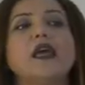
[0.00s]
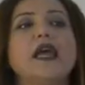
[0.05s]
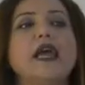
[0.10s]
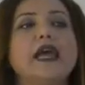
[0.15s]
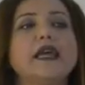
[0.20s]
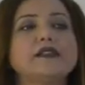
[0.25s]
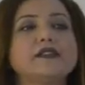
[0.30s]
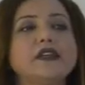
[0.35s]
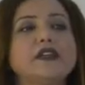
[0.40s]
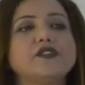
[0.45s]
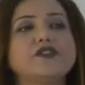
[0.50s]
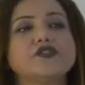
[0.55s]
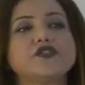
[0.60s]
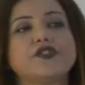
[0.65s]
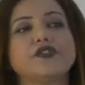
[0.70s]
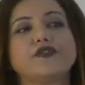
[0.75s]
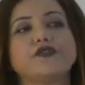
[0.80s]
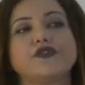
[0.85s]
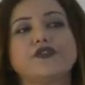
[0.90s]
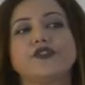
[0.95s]
a danger
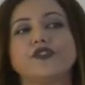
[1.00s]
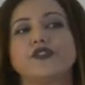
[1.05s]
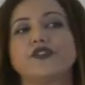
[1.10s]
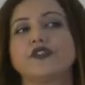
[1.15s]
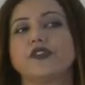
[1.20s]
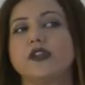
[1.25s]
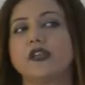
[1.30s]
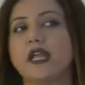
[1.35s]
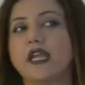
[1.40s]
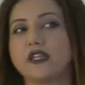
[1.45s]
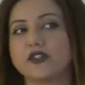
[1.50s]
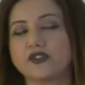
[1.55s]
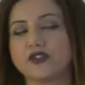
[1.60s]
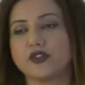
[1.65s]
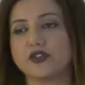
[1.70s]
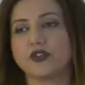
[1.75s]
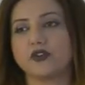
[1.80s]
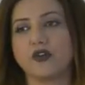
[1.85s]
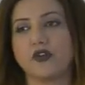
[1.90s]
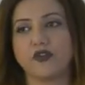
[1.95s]
for the
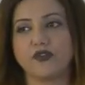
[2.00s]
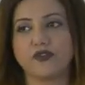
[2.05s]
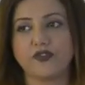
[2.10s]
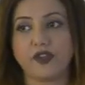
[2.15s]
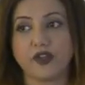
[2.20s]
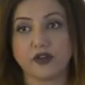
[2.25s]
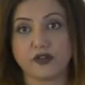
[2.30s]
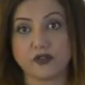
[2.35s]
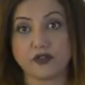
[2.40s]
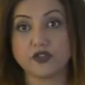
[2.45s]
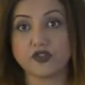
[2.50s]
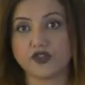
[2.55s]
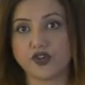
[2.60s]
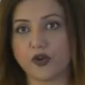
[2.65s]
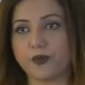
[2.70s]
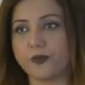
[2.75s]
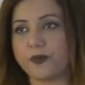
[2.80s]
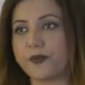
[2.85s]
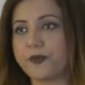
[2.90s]
nature of their job.